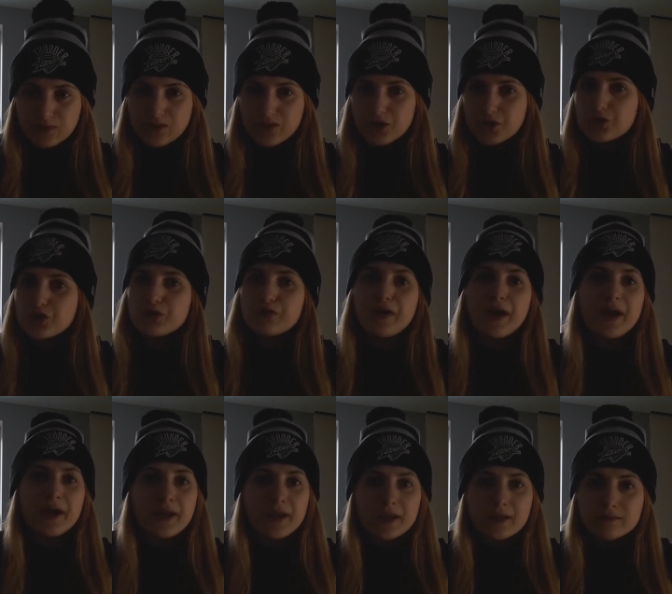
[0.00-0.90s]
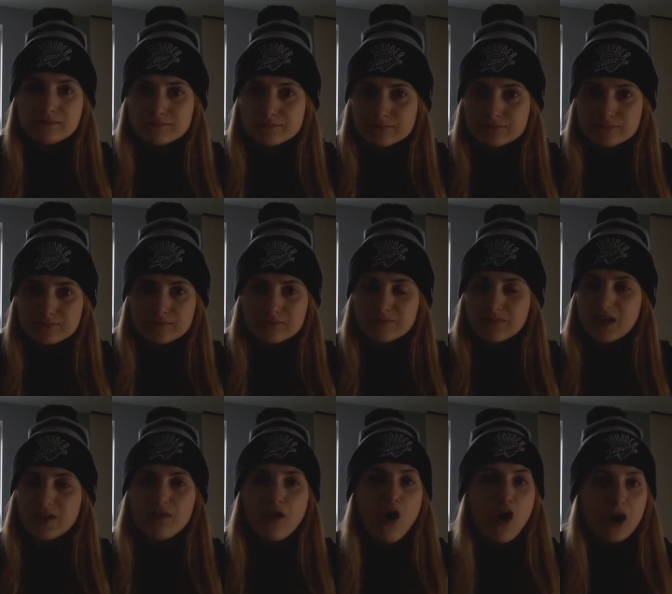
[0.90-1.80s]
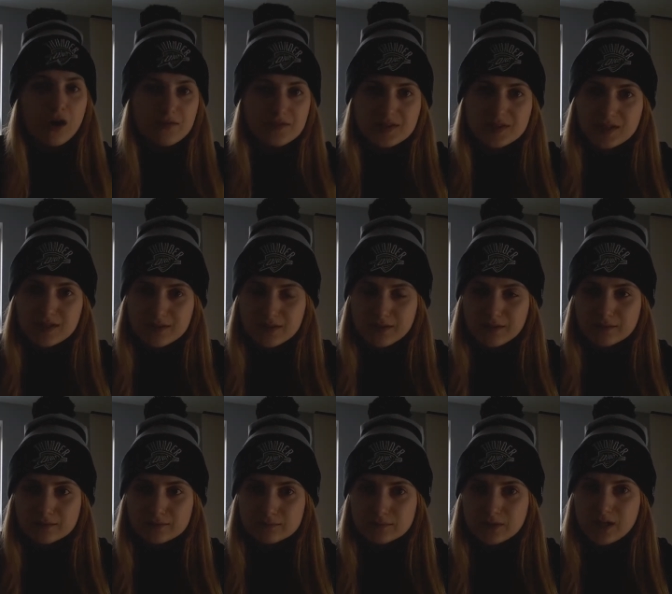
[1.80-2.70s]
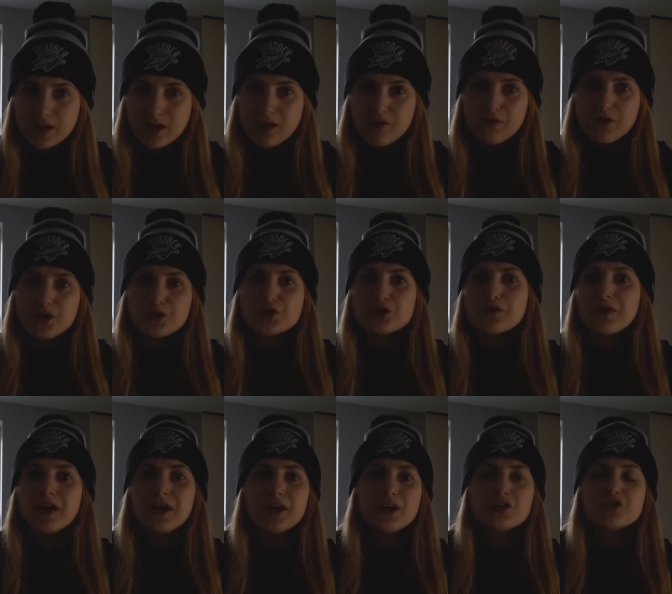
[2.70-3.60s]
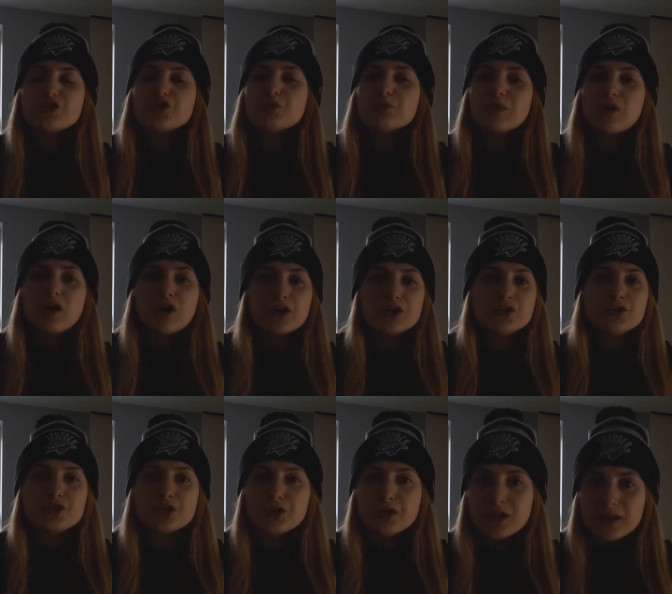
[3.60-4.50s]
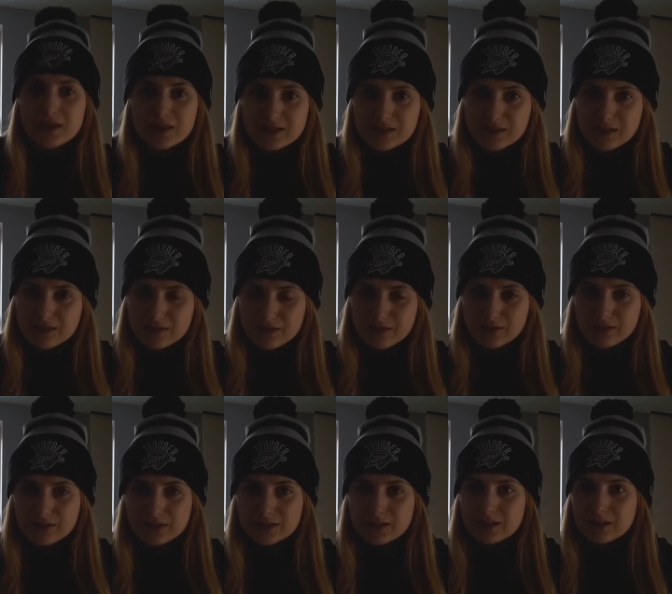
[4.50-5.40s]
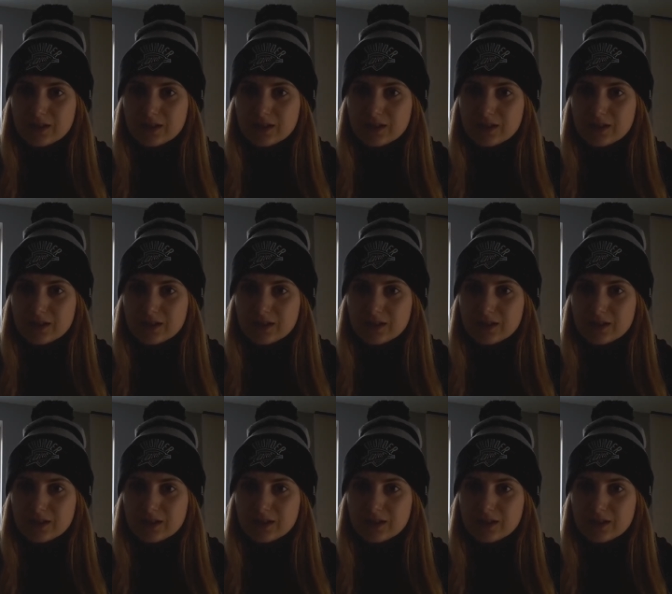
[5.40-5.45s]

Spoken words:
They're training in the off season. They're training super hard during the season.